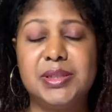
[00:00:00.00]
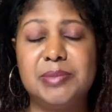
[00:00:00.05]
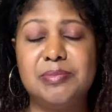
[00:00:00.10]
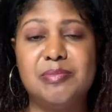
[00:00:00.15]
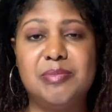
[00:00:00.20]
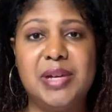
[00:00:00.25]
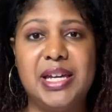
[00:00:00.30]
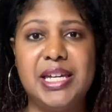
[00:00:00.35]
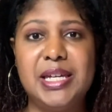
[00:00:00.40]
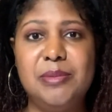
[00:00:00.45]

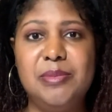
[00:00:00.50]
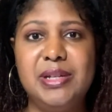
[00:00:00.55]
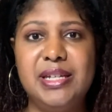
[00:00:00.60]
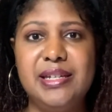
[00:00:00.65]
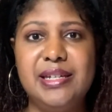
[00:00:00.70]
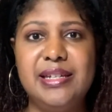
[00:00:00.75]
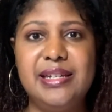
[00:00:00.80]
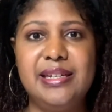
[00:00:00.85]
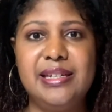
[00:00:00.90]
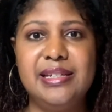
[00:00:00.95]

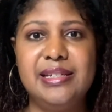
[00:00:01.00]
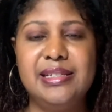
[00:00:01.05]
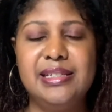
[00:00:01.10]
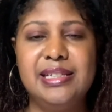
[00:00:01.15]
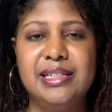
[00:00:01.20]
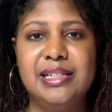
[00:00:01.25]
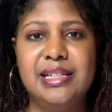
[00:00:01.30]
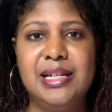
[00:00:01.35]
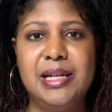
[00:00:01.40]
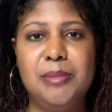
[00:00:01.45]
maybe
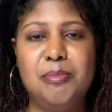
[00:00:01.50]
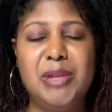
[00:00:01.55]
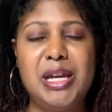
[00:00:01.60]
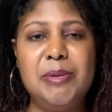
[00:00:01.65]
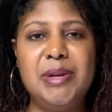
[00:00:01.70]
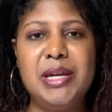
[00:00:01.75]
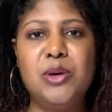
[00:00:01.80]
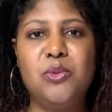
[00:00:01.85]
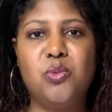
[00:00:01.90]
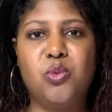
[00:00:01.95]

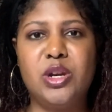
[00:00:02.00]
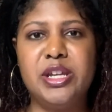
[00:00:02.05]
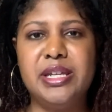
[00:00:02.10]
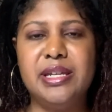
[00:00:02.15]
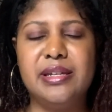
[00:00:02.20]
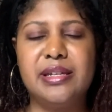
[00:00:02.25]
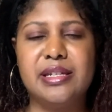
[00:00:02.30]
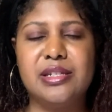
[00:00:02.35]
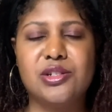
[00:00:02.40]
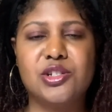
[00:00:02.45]
a
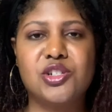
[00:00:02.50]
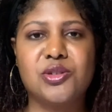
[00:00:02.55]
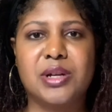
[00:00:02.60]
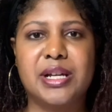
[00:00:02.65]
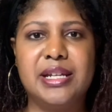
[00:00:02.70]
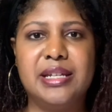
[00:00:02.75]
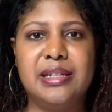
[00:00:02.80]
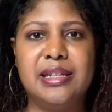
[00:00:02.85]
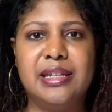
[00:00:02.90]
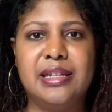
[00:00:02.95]
week in
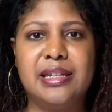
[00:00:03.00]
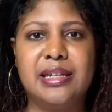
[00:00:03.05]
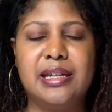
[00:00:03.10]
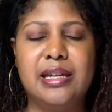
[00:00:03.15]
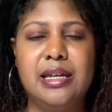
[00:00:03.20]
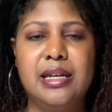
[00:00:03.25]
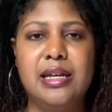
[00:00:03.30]
training,